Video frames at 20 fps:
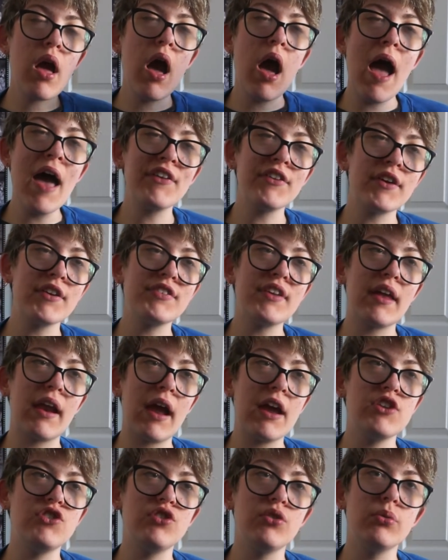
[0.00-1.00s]
as I said,
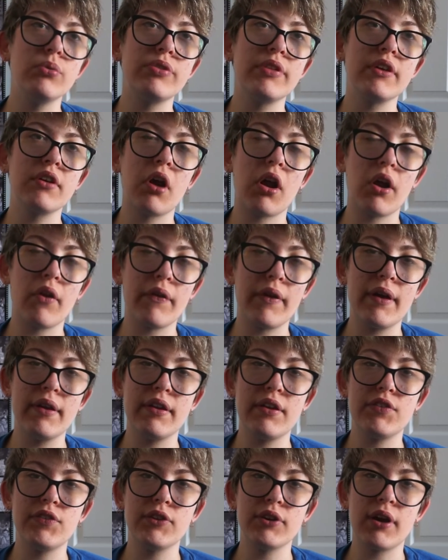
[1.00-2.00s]
I do think
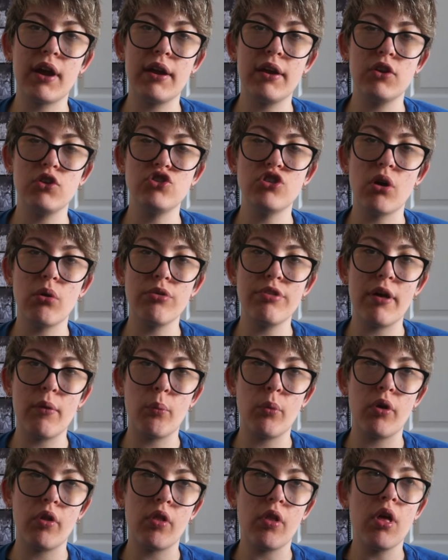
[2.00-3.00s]
Heartland is the kind of show
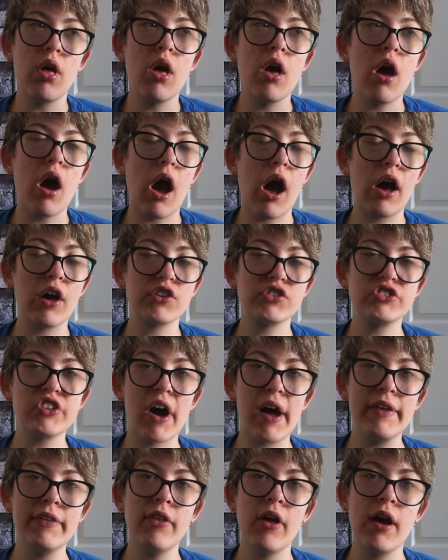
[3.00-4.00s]
that will uh,
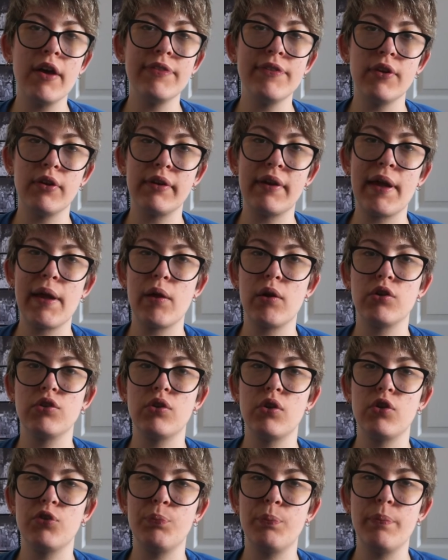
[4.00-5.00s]
sideline their
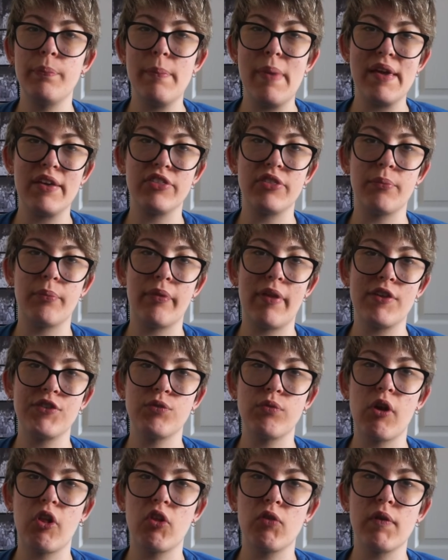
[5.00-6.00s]
characters, make them
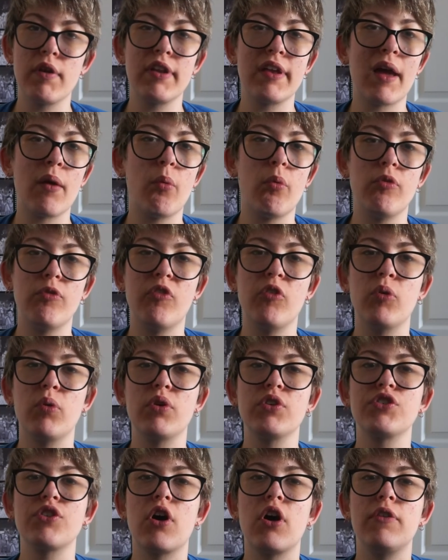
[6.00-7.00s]
less relevant, and will
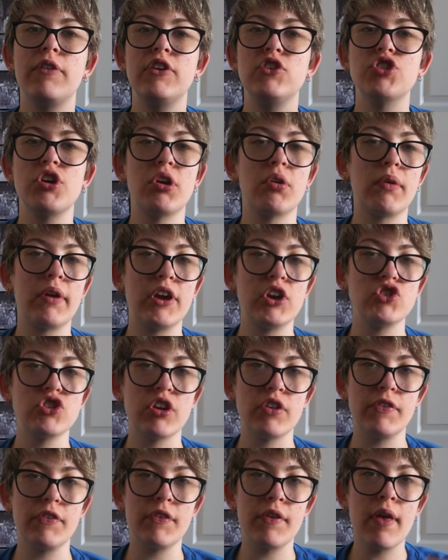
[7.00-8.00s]
focus on the
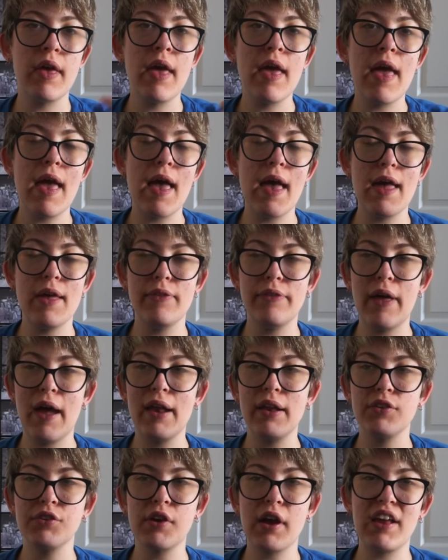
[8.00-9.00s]
generations. And
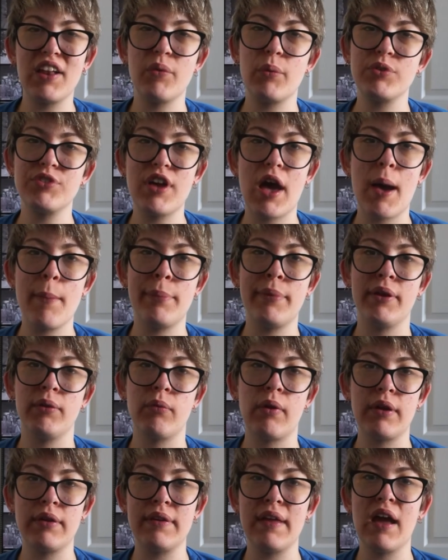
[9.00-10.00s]
that is kind of what's happening
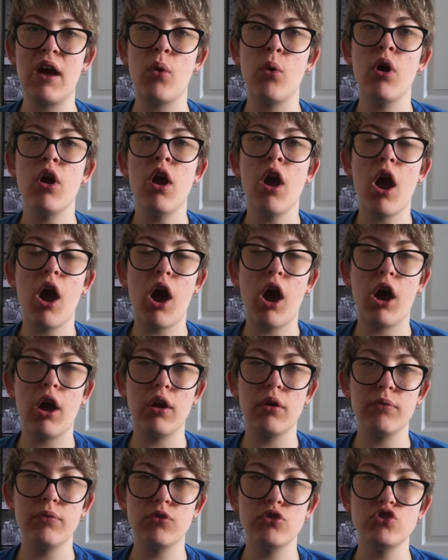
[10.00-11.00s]
right now.
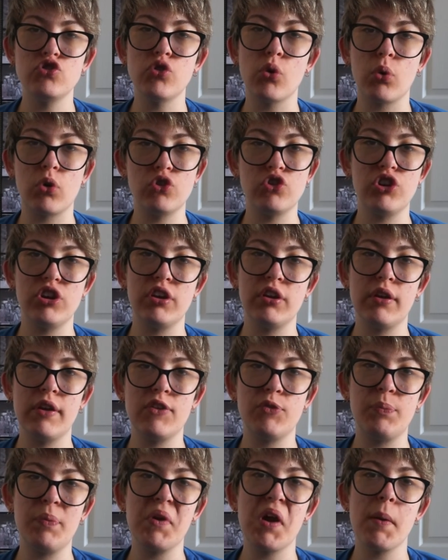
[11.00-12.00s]
Uh, Georgie
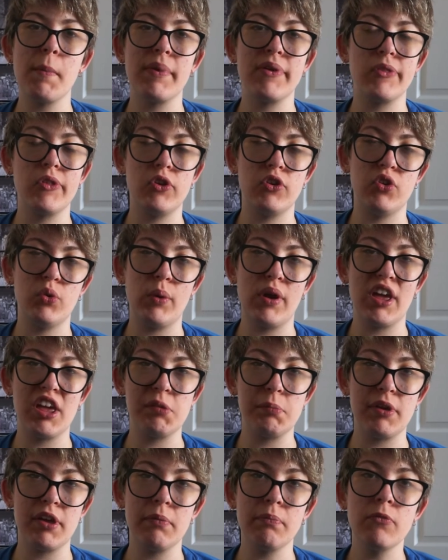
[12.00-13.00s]
is becoming the new
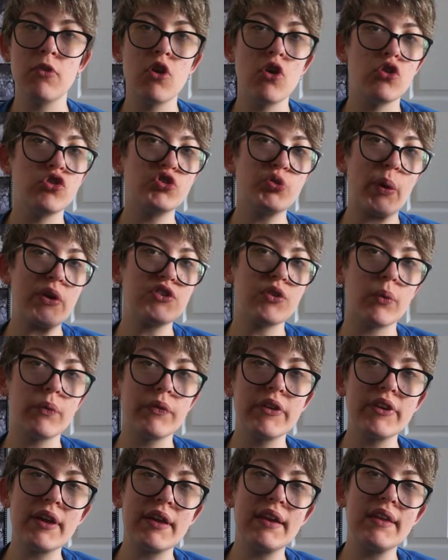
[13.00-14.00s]
Amy. So I
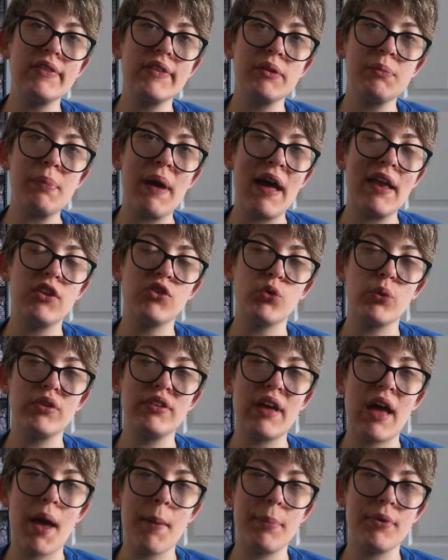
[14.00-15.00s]
don't think anything bad is
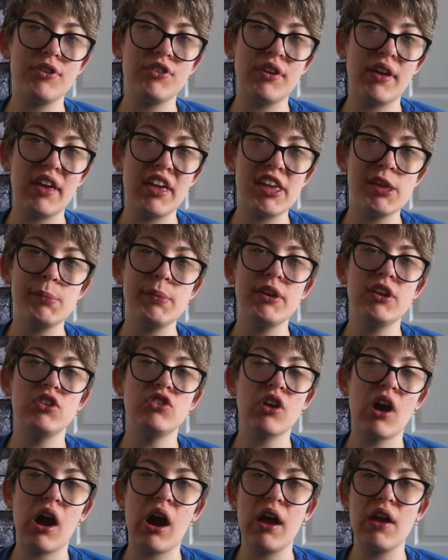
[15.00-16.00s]
going to happen to Amy,
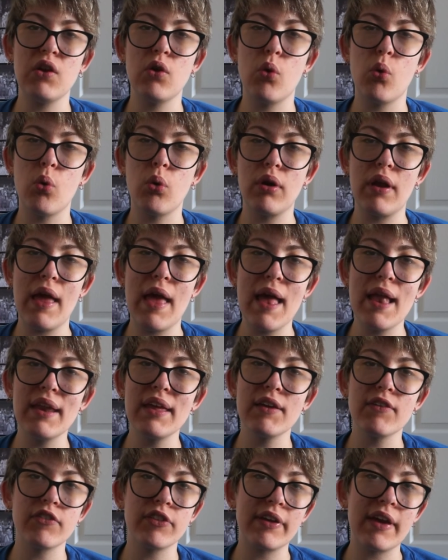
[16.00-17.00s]
Ty, or
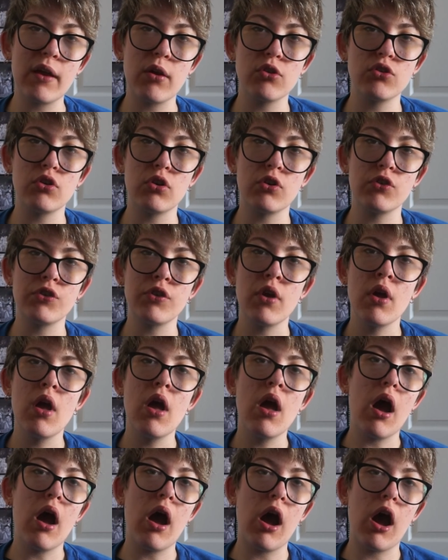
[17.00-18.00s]
any of the characters
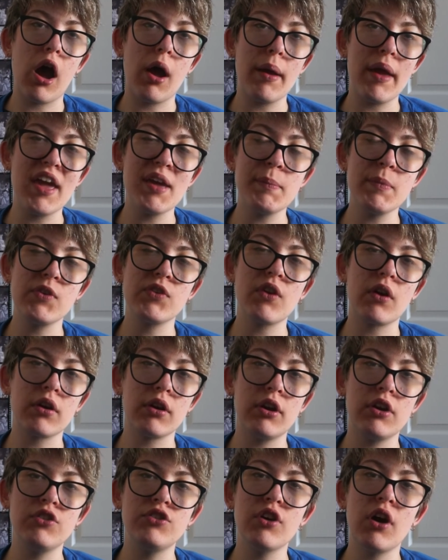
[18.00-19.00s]
uh, Amy's not
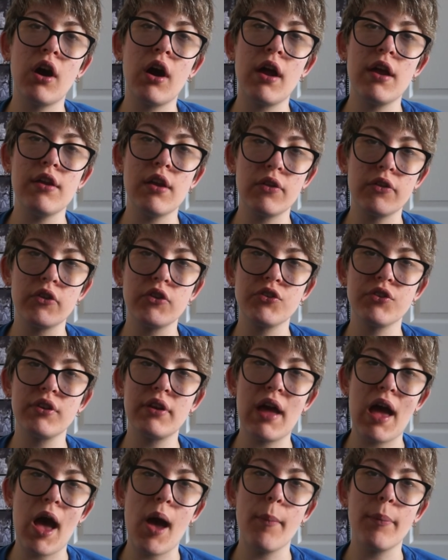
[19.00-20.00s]
going to die, nothing's
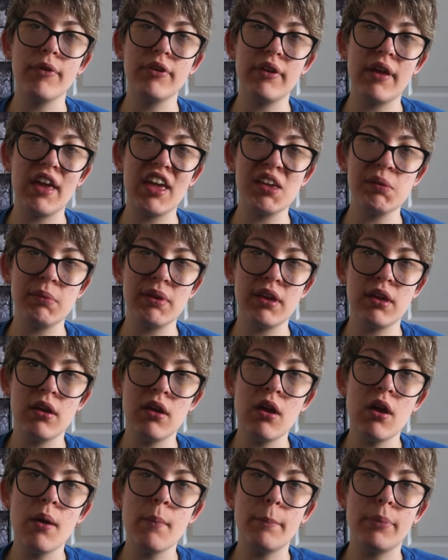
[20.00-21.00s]
going to happen to Amy,
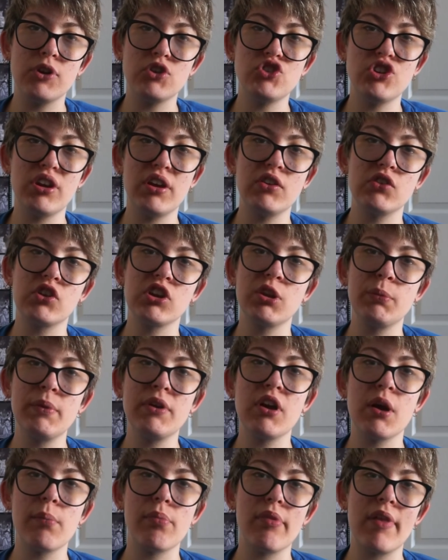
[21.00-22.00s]
but she is going to
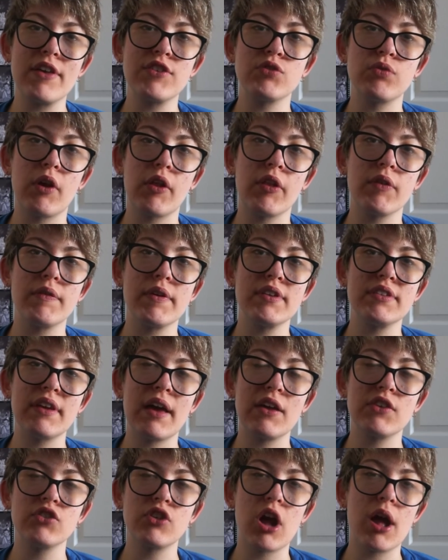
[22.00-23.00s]
become less relevant
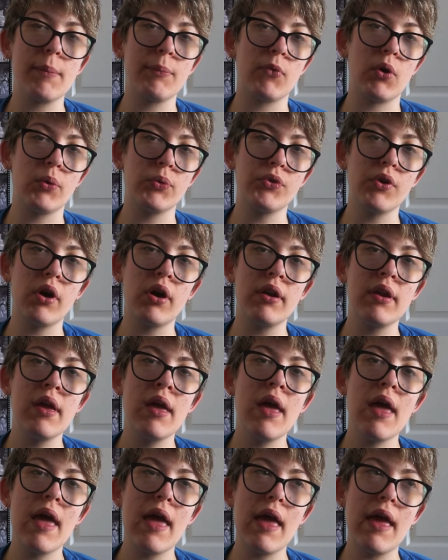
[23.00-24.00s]
as time goes on,
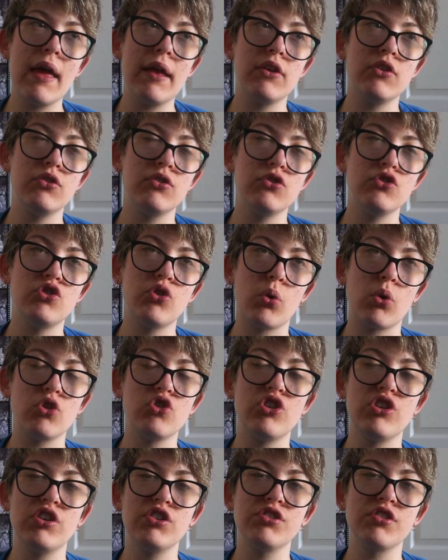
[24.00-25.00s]
and
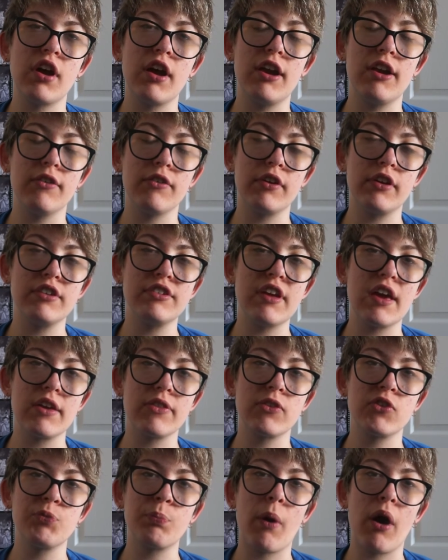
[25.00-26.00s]
Georgie is kind of going to
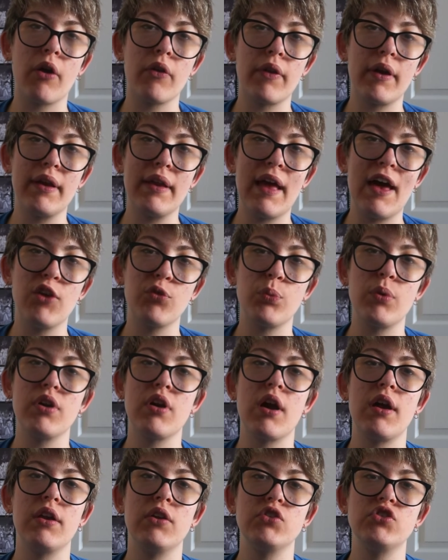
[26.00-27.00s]
take the spotlight, as we
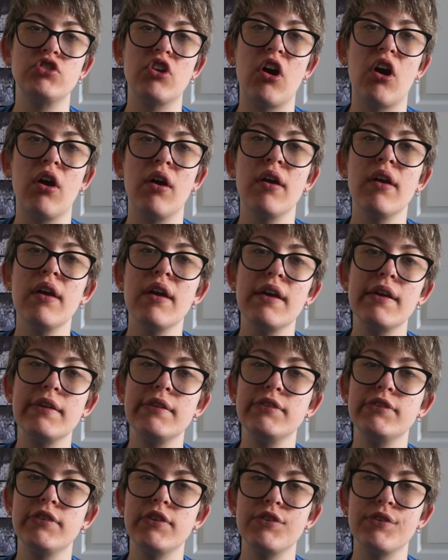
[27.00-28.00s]
kind of saw
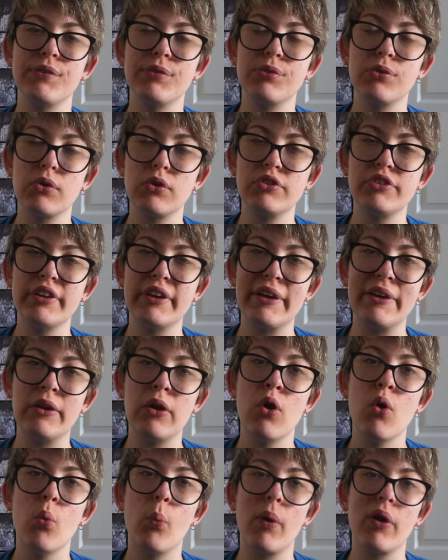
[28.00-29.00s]
in season
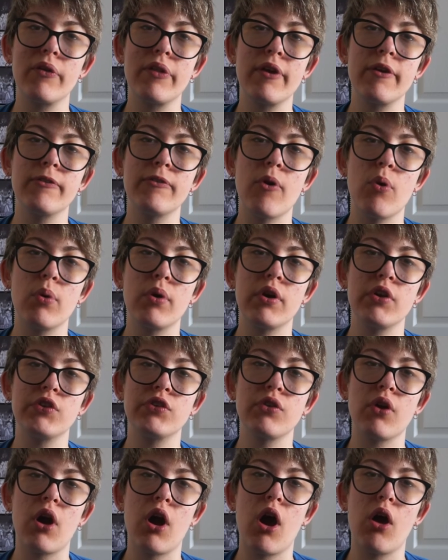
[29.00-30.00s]
13, where they
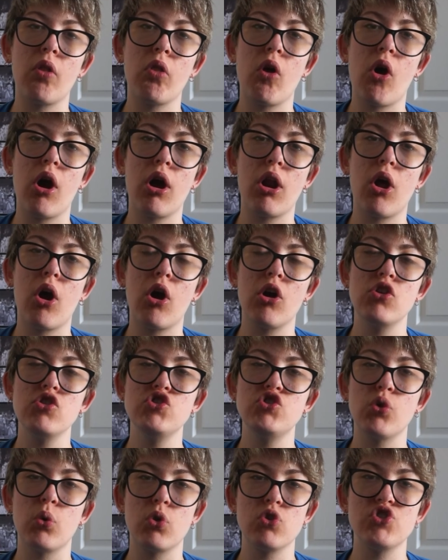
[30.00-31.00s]
focused a lot
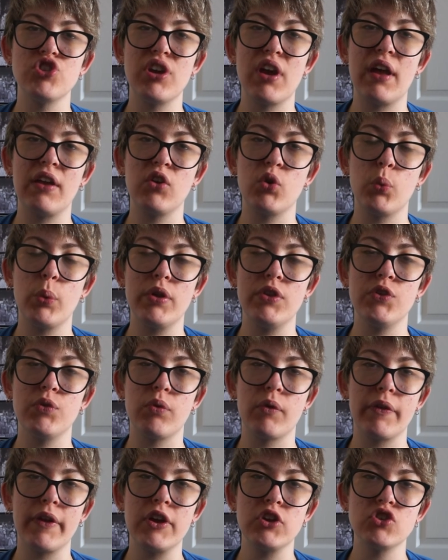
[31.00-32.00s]
on Georgie and Quinn's
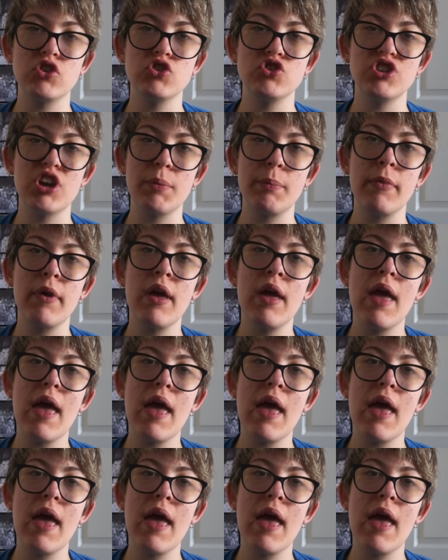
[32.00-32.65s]
relationship,